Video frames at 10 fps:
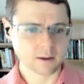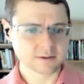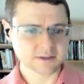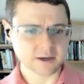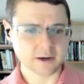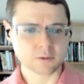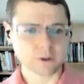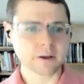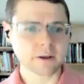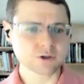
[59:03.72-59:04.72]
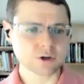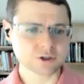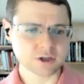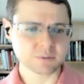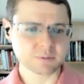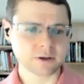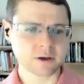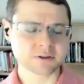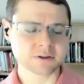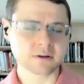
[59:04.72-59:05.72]
Second, what dangerous judgment
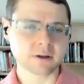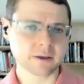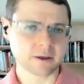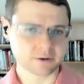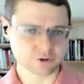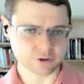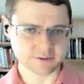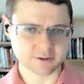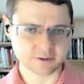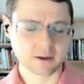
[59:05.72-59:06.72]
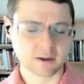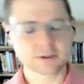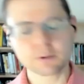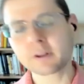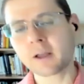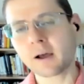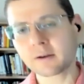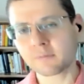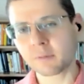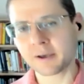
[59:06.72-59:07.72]
errors did yet address? So what
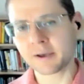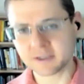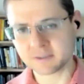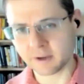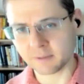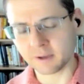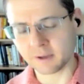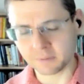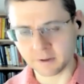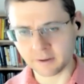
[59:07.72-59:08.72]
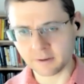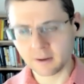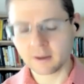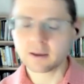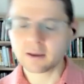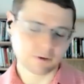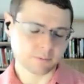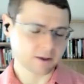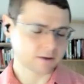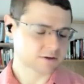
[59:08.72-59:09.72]
cognitive biases might be in play? If you're
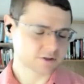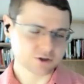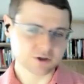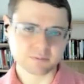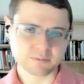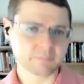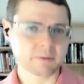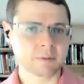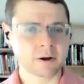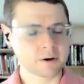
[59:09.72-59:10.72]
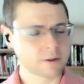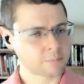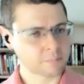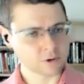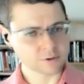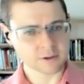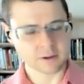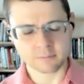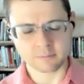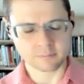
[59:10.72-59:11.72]
making a decision, it might be about another
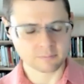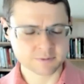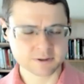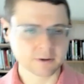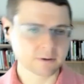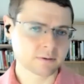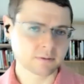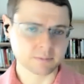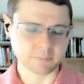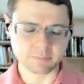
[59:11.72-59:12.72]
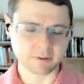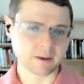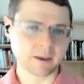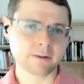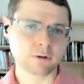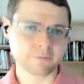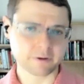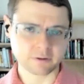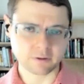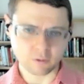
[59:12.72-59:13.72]
person, it might be the halo
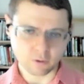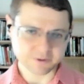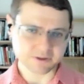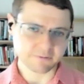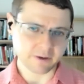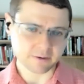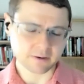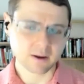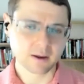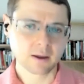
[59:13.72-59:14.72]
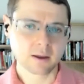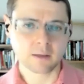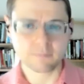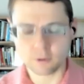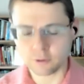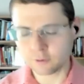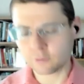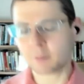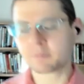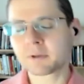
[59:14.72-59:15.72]
effect and the horns effect. If you're too
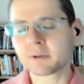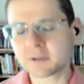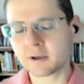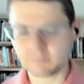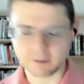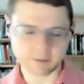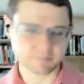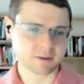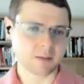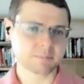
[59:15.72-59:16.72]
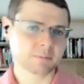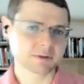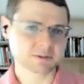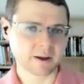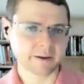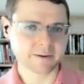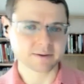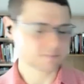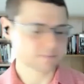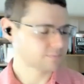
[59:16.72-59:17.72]
optimistic, it might be the optimism
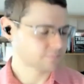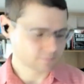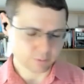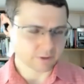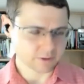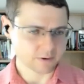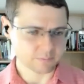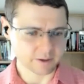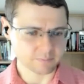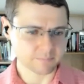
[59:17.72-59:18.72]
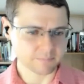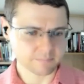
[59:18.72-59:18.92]
bias, whatever it might be.